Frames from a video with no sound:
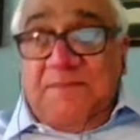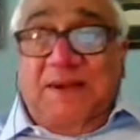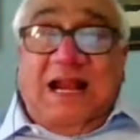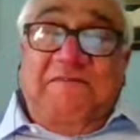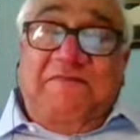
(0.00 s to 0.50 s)

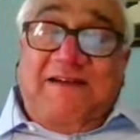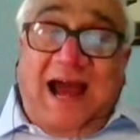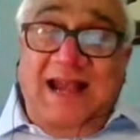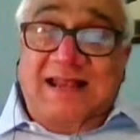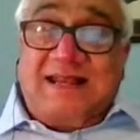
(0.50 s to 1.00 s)
But
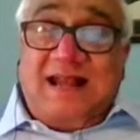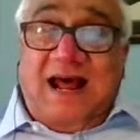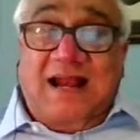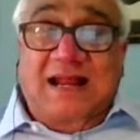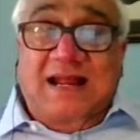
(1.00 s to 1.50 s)

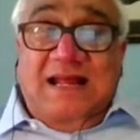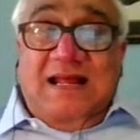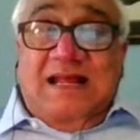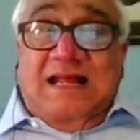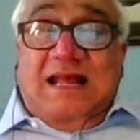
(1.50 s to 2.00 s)
Afghanistan,
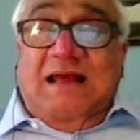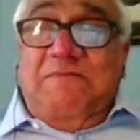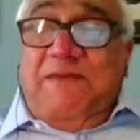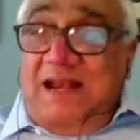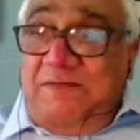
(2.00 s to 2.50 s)

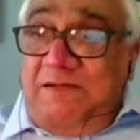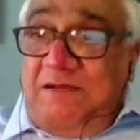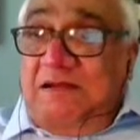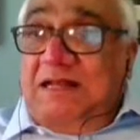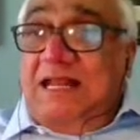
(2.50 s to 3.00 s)
when
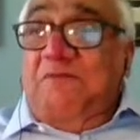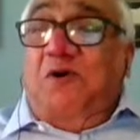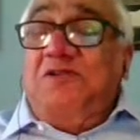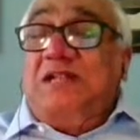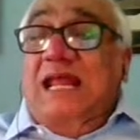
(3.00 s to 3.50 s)
there
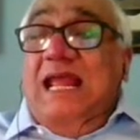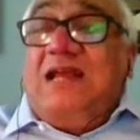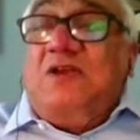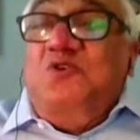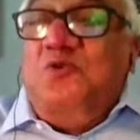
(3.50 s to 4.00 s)
was
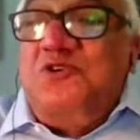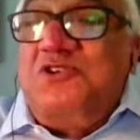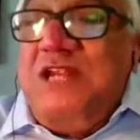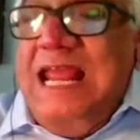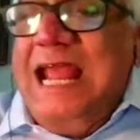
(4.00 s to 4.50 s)
you could
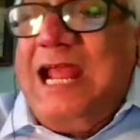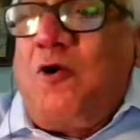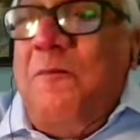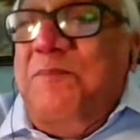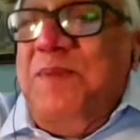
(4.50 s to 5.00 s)
say, a
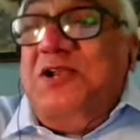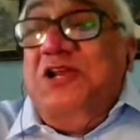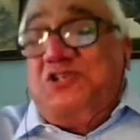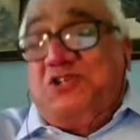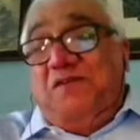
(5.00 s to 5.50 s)

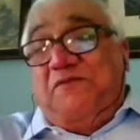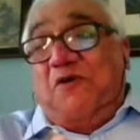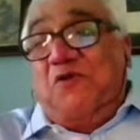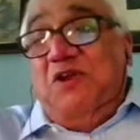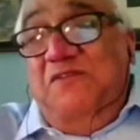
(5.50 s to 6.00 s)
competition
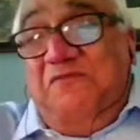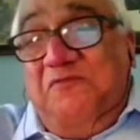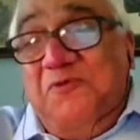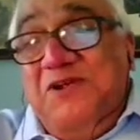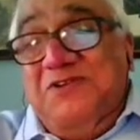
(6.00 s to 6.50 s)
for
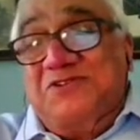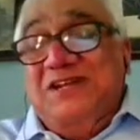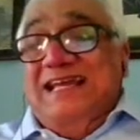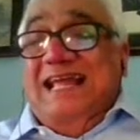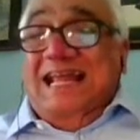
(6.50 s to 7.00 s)
influence
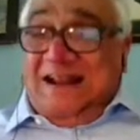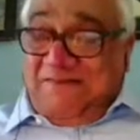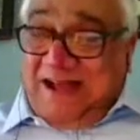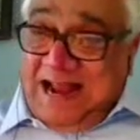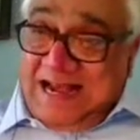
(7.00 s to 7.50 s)
in
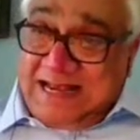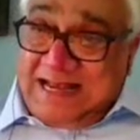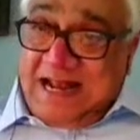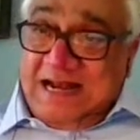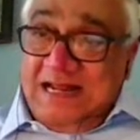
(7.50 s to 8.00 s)

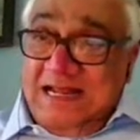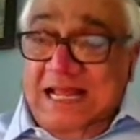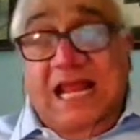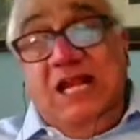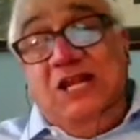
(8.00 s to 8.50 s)
Afghanistan.
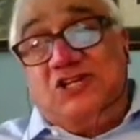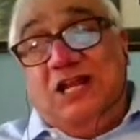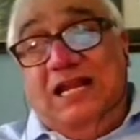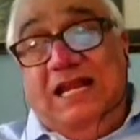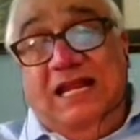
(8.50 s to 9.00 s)

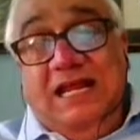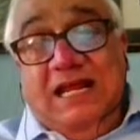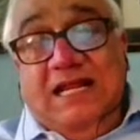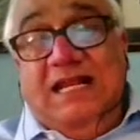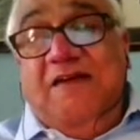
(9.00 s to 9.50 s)
Initially,
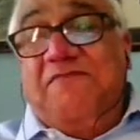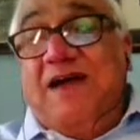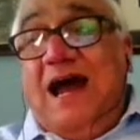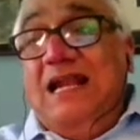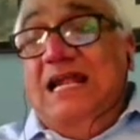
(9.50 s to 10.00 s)
the
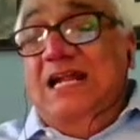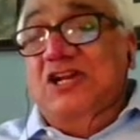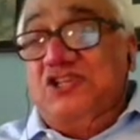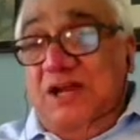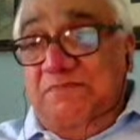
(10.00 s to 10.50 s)
Afghan
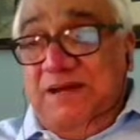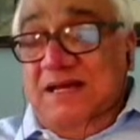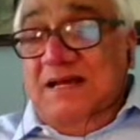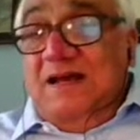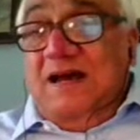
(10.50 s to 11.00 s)
leadership
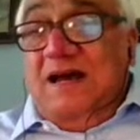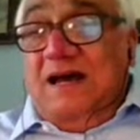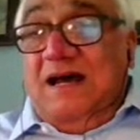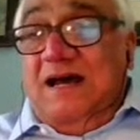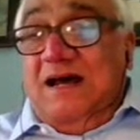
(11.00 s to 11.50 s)

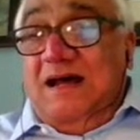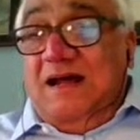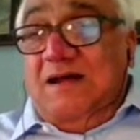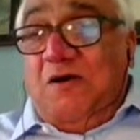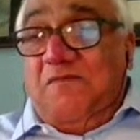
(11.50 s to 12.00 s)

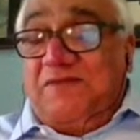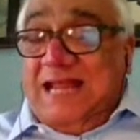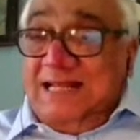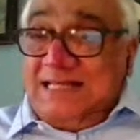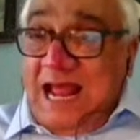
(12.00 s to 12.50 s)
of
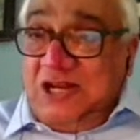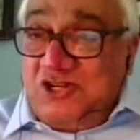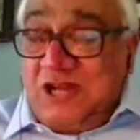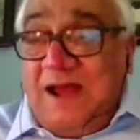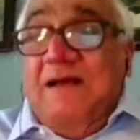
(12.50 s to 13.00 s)
King Zahir
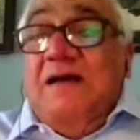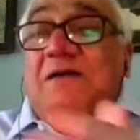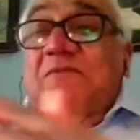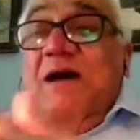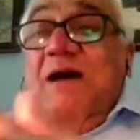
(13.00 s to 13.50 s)
Shah
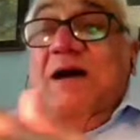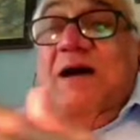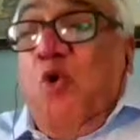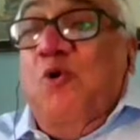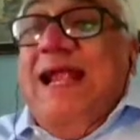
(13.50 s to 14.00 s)
were
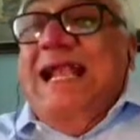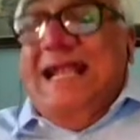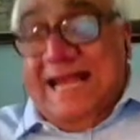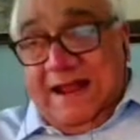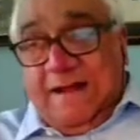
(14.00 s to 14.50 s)

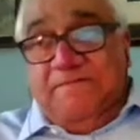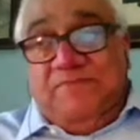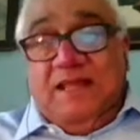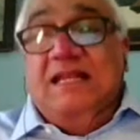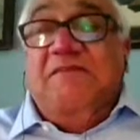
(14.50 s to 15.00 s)
pro-India.
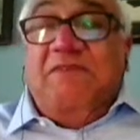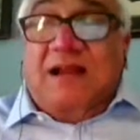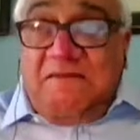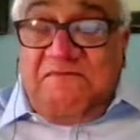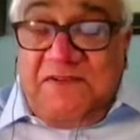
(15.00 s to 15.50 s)
They were
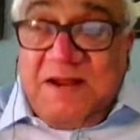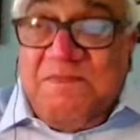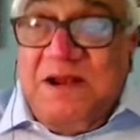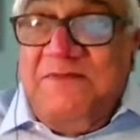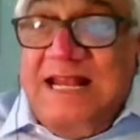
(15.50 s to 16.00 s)

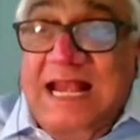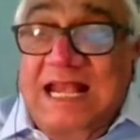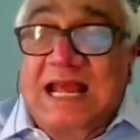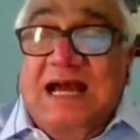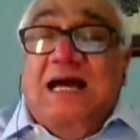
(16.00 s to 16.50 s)
comfortable with
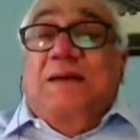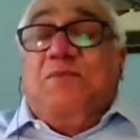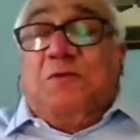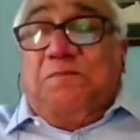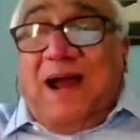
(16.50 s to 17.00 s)
India
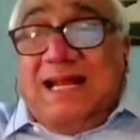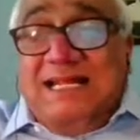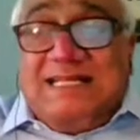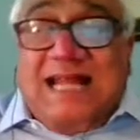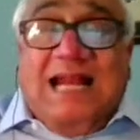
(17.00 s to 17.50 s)
because
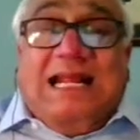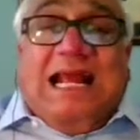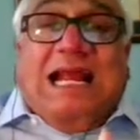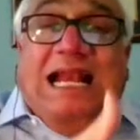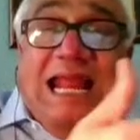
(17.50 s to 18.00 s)
Pakistan
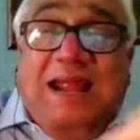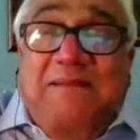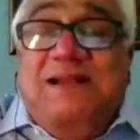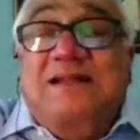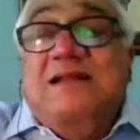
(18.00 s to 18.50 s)

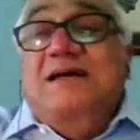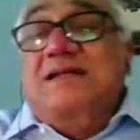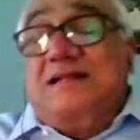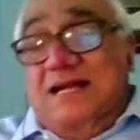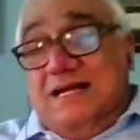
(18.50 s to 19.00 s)
claimed
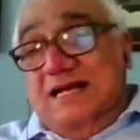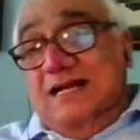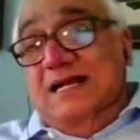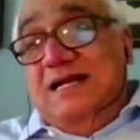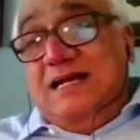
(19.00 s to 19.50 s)

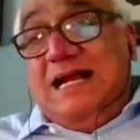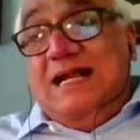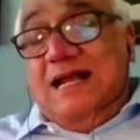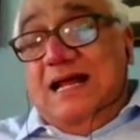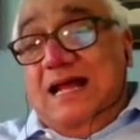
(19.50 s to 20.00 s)

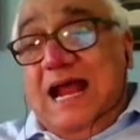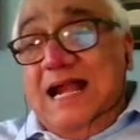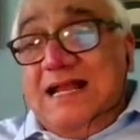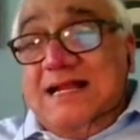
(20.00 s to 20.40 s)
had